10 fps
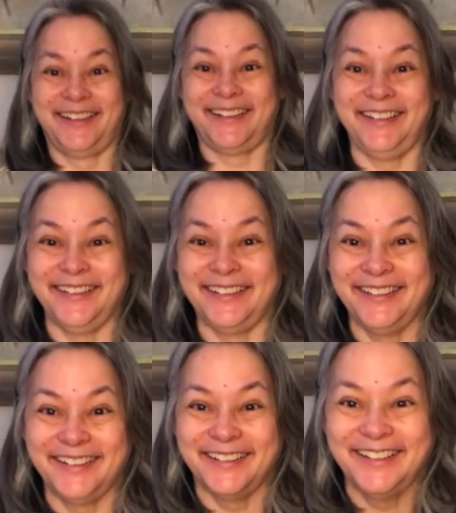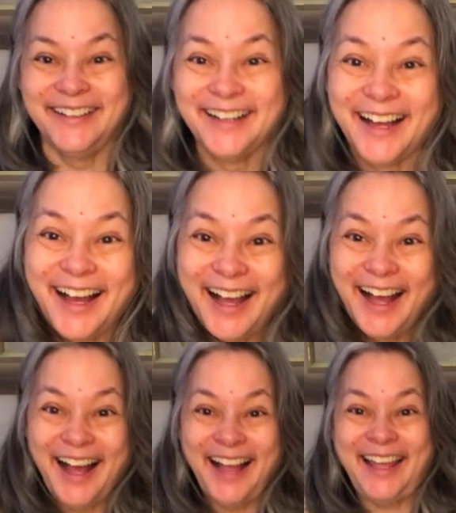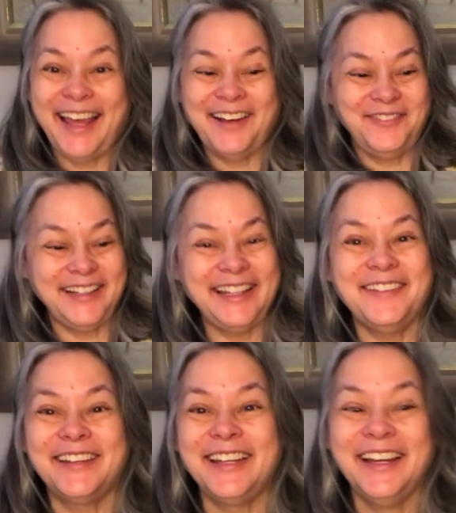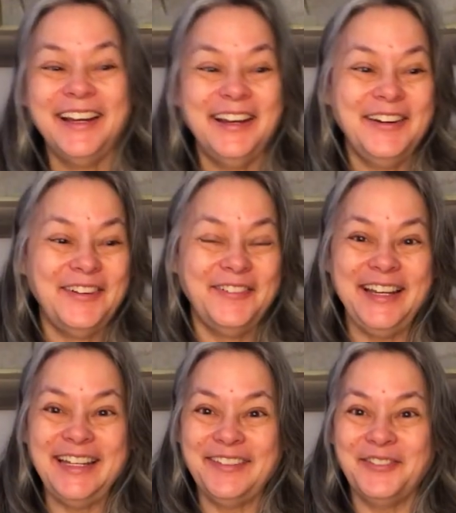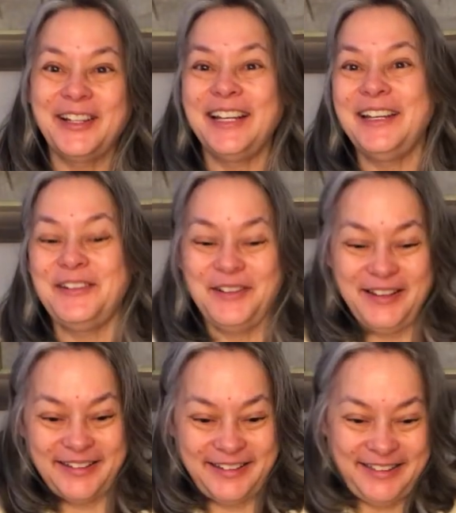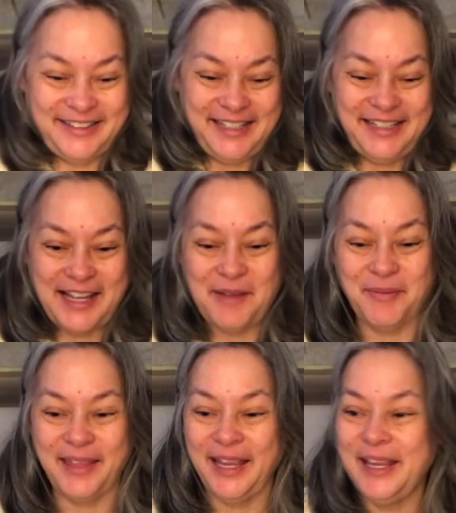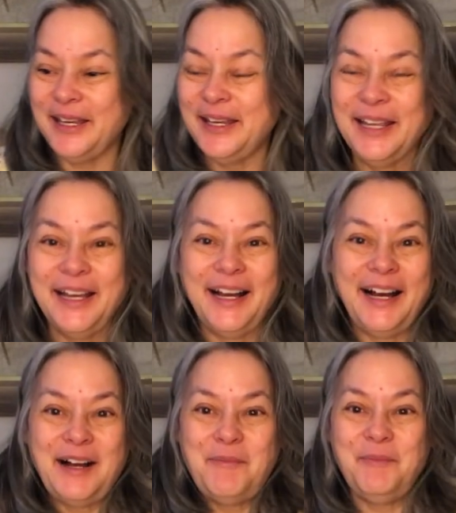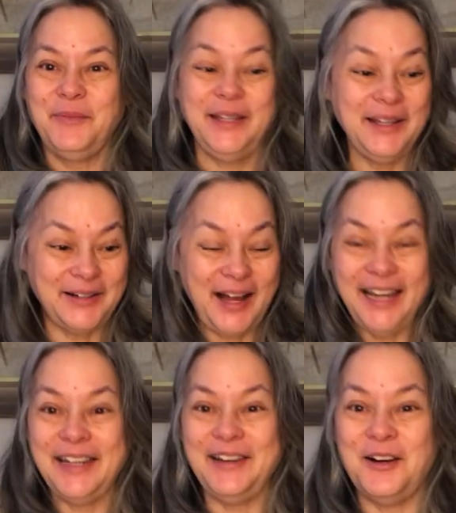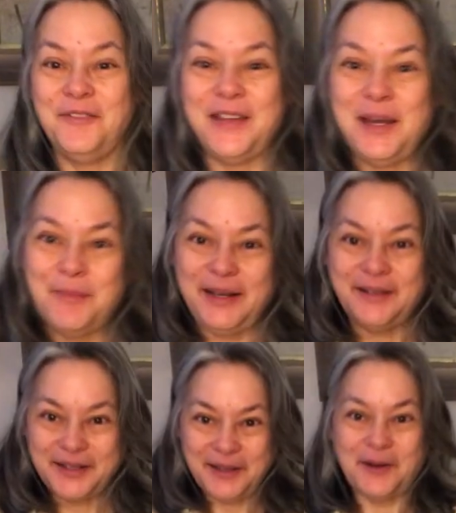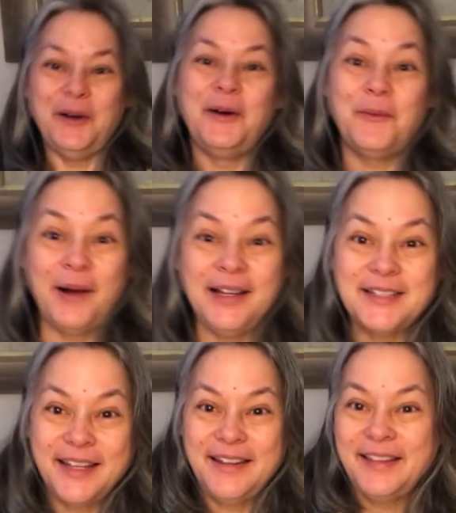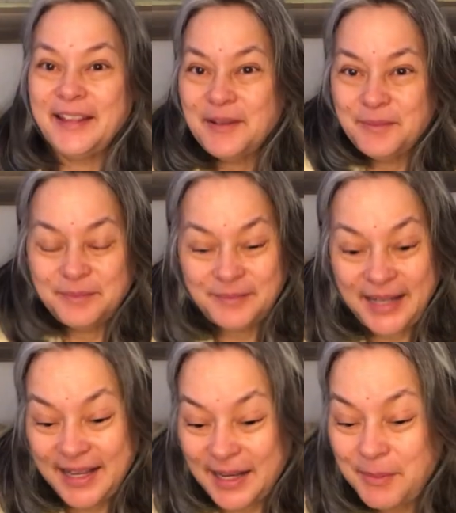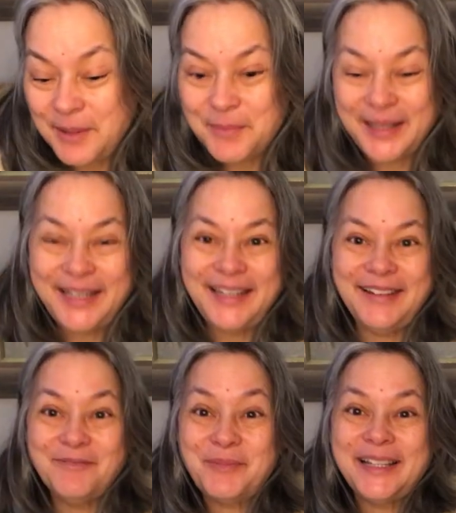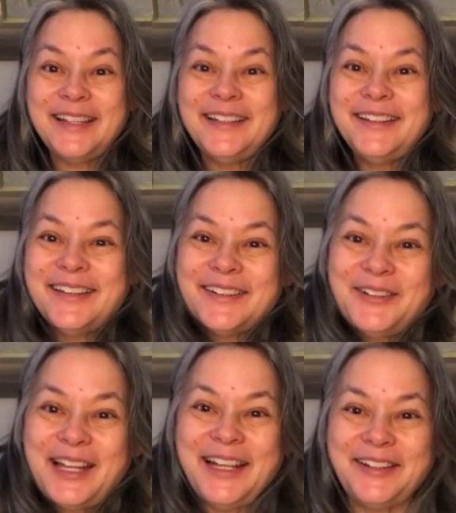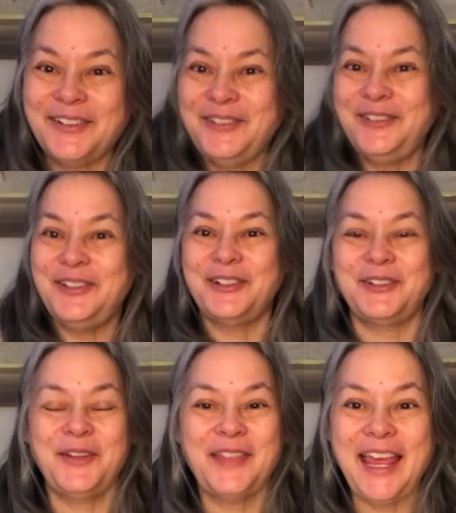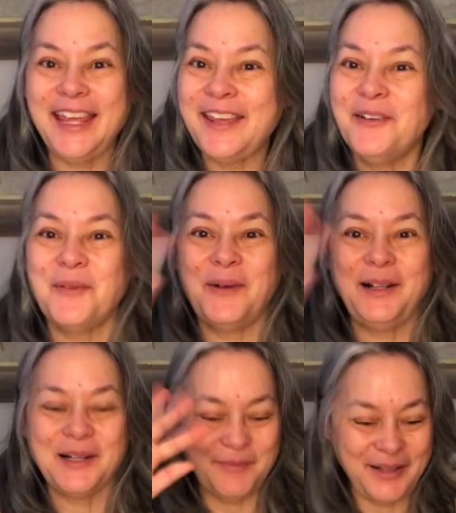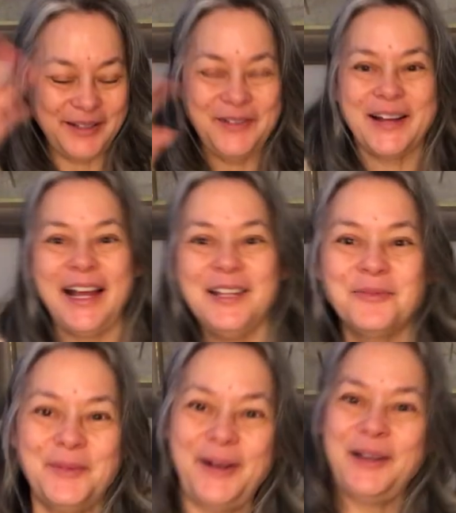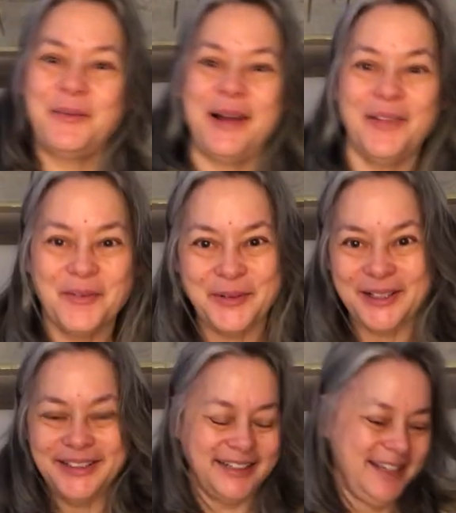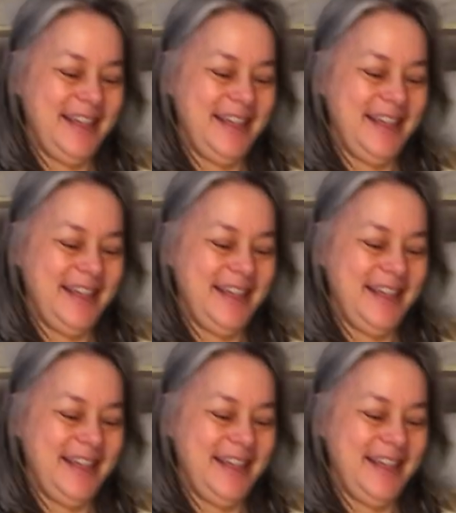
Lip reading: I can't believe it. We just were going to do this little tea time thing, and I didn't know if anybody's going to watch other than my hubby, but this is so cool. So thank you and welcome all you guys from all around the world.